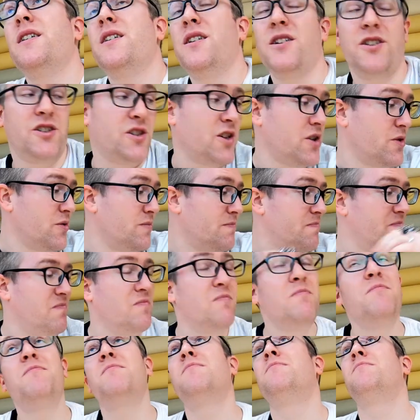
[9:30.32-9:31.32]
So
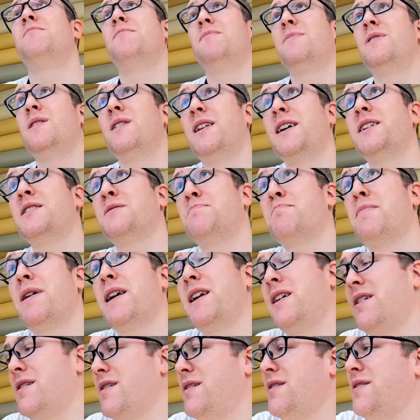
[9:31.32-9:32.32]
let's
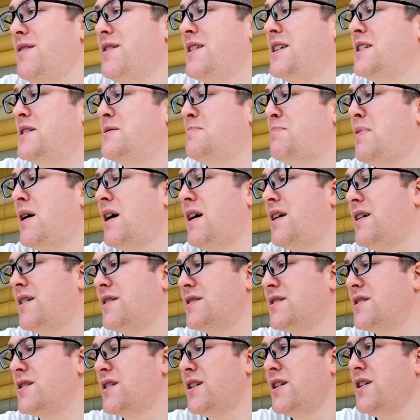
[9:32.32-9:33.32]
make this
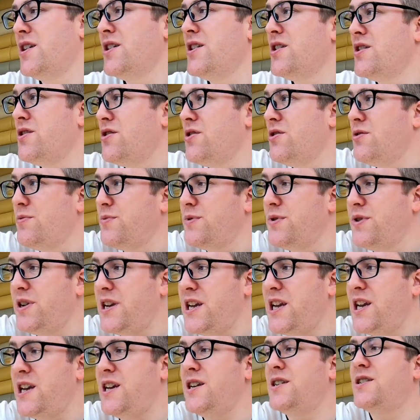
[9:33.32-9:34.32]
part. You will
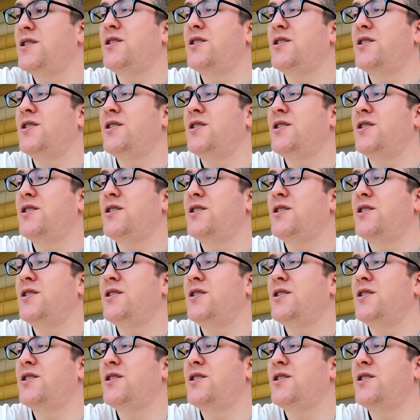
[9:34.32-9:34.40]
need